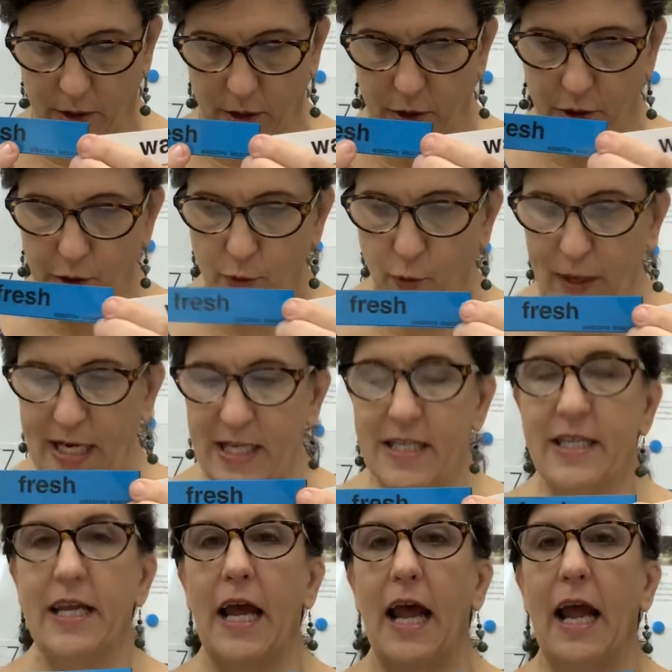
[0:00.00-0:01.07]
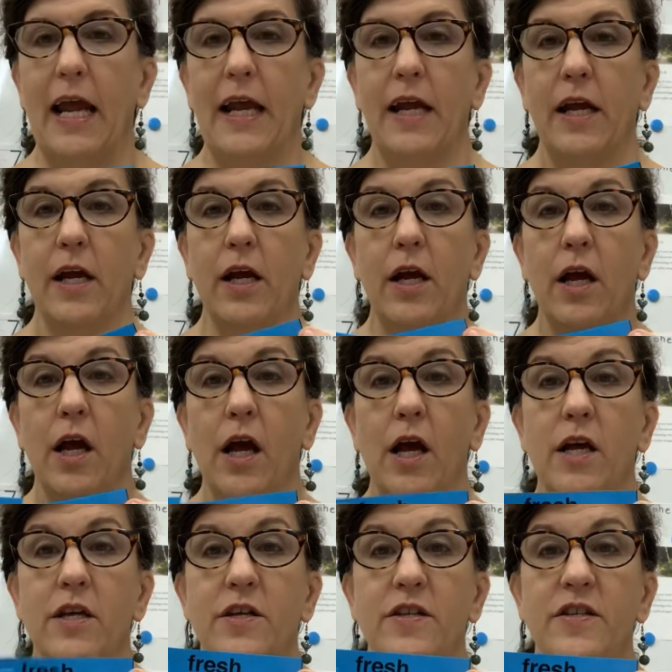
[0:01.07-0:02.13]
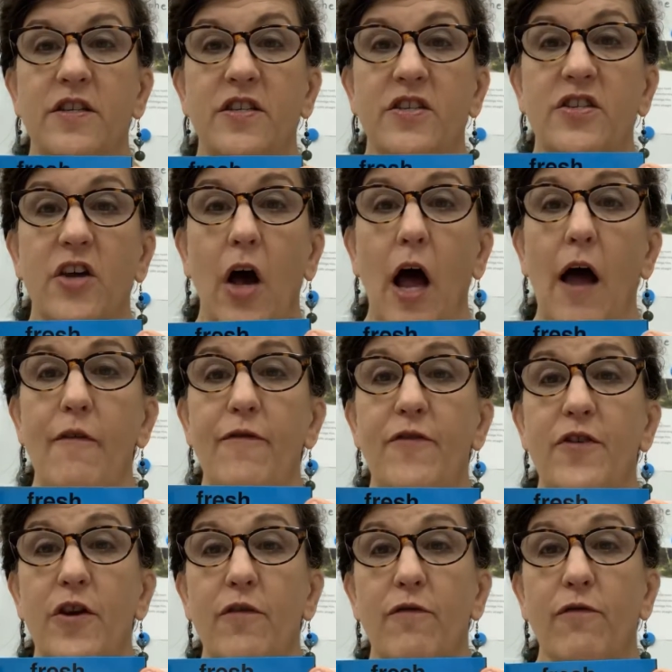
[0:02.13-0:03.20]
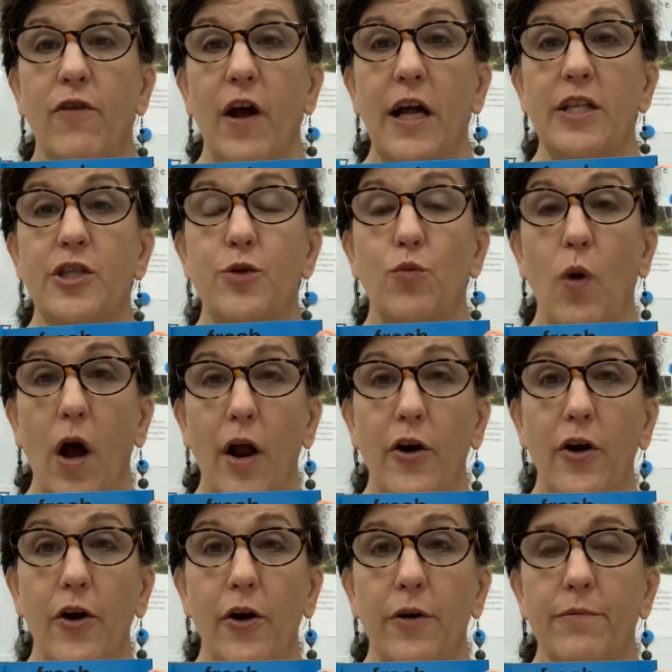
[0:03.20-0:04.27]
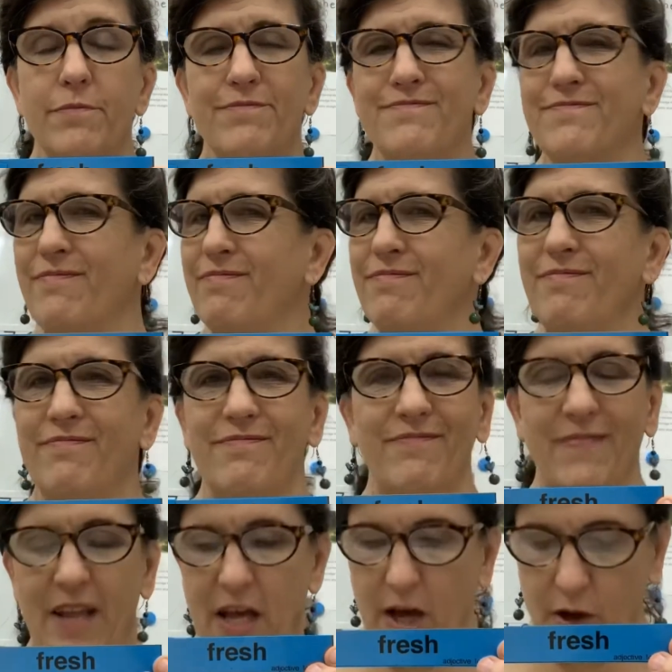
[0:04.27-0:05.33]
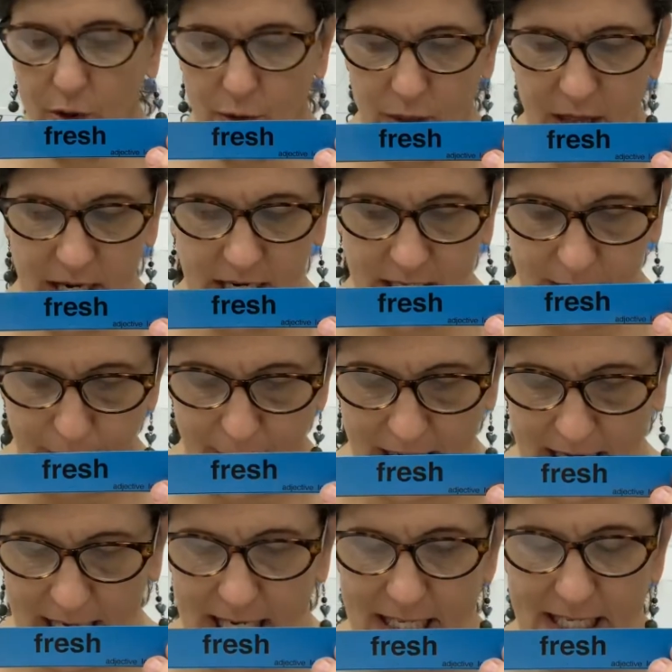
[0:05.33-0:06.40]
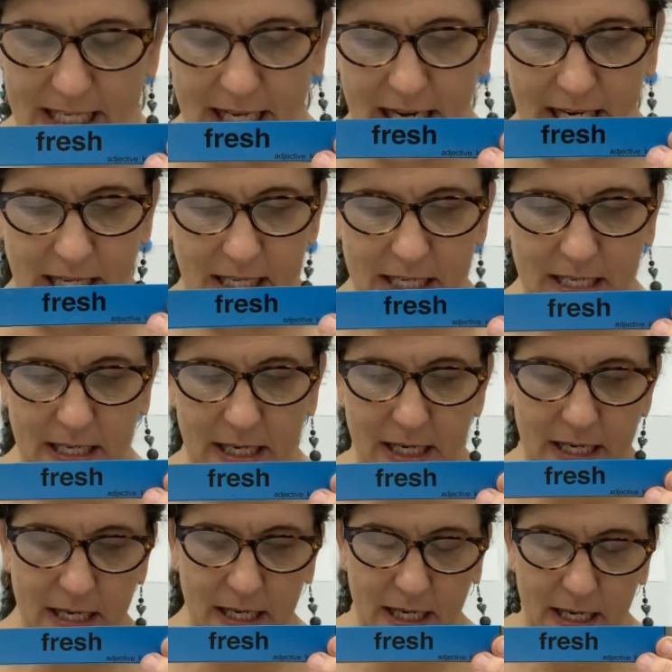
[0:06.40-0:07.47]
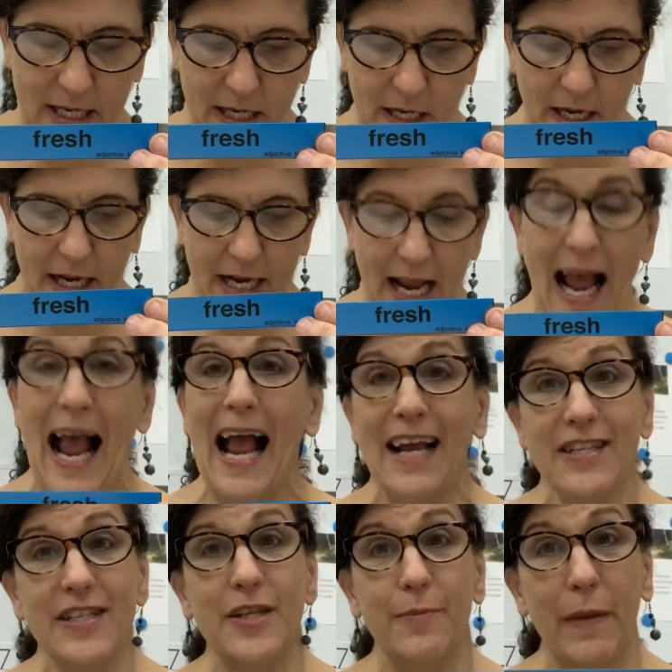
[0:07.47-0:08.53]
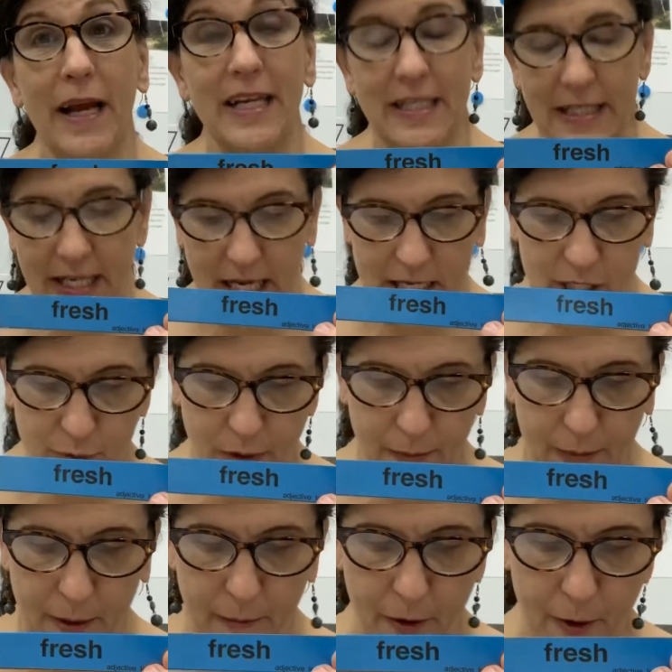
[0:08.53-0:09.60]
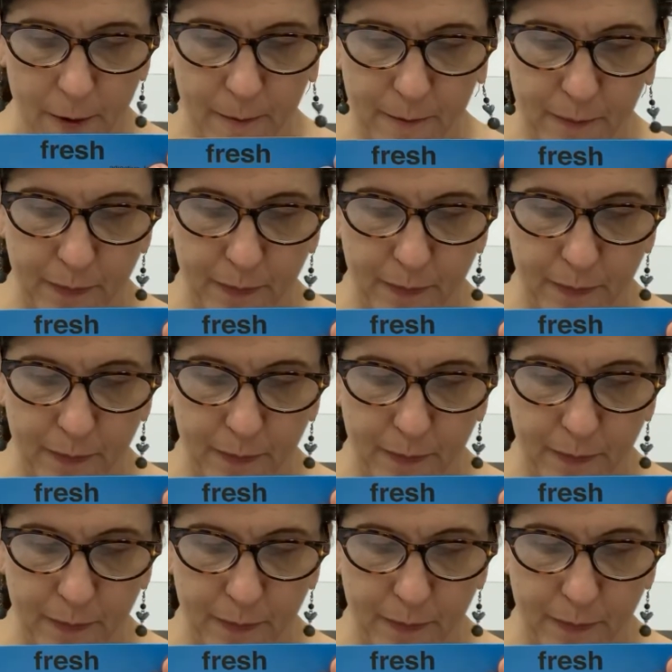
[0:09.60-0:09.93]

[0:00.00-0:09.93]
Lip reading: Could we say soft fresh water? No, that doesn't make any sense. It has to make sense, remember?